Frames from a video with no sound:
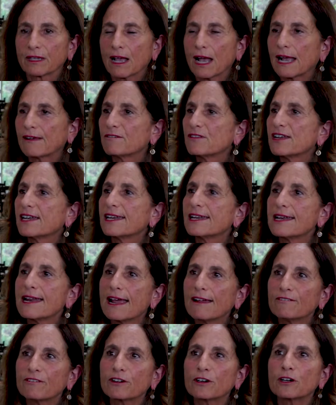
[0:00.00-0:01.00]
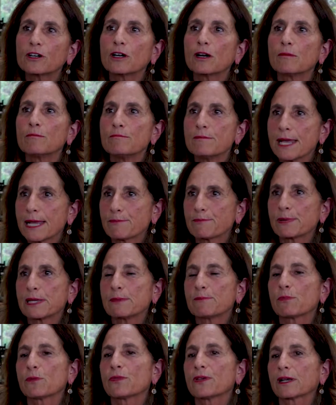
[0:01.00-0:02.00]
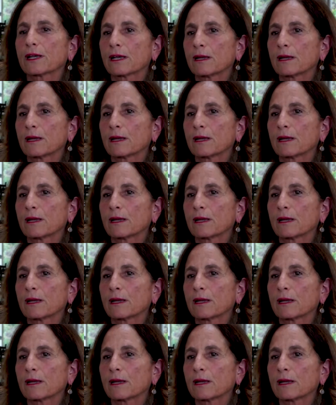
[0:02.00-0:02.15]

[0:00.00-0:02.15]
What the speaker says: I've never met people that